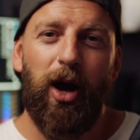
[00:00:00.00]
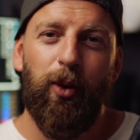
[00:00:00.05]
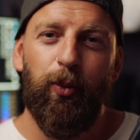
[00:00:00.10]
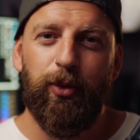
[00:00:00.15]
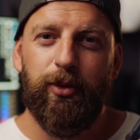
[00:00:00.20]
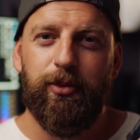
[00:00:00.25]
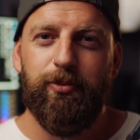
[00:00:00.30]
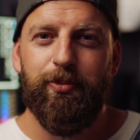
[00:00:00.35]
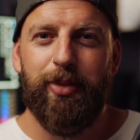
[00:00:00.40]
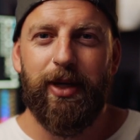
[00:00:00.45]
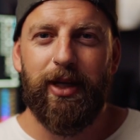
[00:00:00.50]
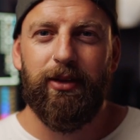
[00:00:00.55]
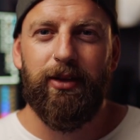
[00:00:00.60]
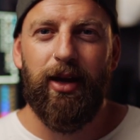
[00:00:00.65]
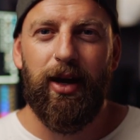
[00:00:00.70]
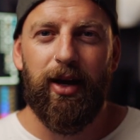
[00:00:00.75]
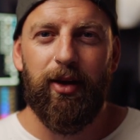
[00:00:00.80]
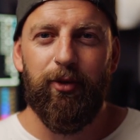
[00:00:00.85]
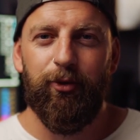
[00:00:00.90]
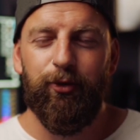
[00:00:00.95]
I would pick
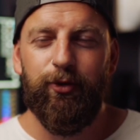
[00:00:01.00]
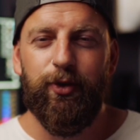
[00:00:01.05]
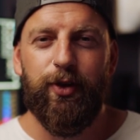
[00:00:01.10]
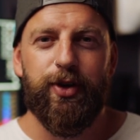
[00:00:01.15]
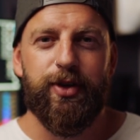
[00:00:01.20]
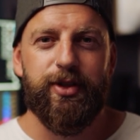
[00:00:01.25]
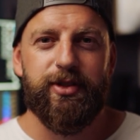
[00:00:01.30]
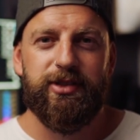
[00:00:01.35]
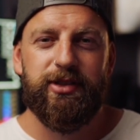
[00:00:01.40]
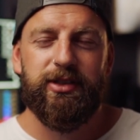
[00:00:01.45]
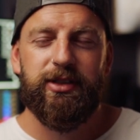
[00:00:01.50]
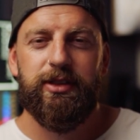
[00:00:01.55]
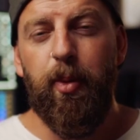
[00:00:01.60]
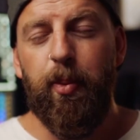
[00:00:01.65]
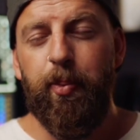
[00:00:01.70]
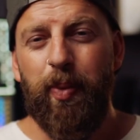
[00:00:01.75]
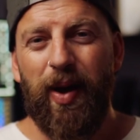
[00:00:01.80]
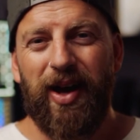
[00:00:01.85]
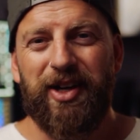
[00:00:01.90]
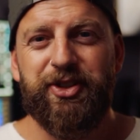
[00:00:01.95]
that up first.
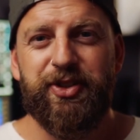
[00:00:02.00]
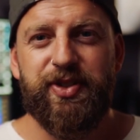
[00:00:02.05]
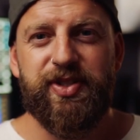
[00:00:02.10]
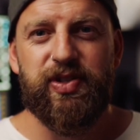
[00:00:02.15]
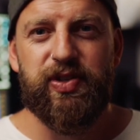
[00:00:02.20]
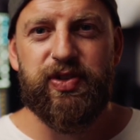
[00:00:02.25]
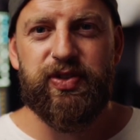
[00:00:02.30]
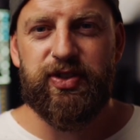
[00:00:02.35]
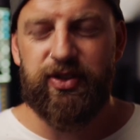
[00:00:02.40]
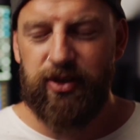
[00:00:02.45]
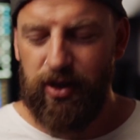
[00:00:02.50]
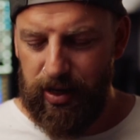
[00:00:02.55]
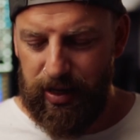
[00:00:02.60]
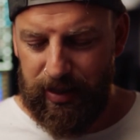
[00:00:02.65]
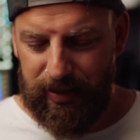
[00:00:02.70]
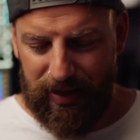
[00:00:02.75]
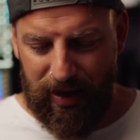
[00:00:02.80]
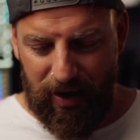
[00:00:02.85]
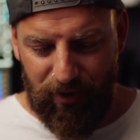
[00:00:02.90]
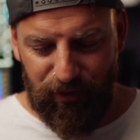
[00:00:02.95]
But batteries
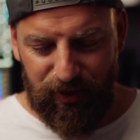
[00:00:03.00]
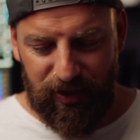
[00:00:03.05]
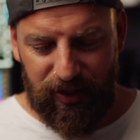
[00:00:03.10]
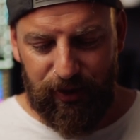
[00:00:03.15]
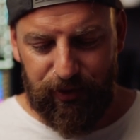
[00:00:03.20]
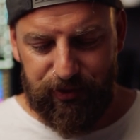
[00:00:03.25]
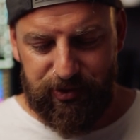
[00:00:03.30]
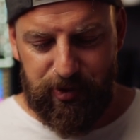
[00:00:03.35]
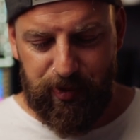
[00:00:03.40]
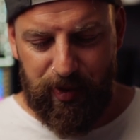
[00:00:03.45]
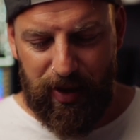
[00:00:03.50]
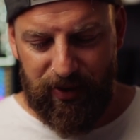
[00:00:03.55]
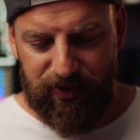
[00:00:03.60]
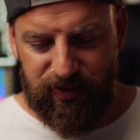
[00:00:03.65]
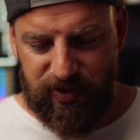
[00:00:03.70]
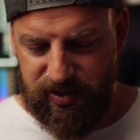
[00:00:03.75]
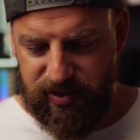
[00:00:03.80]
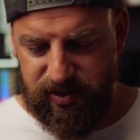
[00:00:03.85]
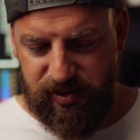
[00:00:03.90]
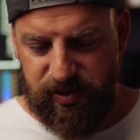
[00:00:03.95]
aside, everything else
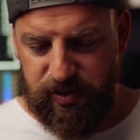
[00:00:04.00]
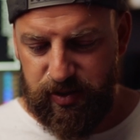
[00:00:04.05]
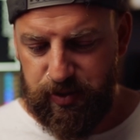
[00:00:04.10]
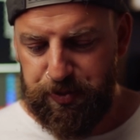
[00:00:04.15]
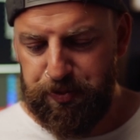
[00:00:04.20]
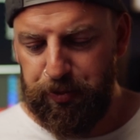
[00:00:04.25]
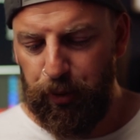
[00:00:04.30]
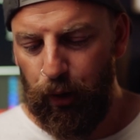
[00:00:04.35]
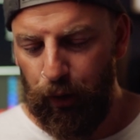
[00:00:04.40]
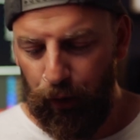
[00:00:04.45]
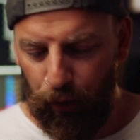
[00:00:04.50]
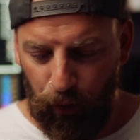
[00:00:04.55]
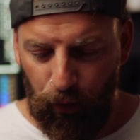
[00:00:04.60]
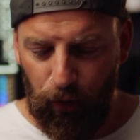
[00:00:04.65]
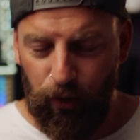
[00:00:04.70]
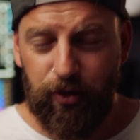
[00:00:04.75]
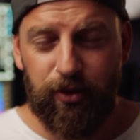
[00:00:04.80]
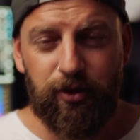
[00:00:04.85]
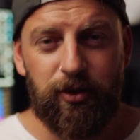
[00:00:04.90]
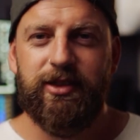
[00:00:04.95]
about this is spot
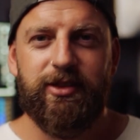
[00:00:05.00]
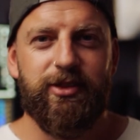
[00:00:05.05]
on.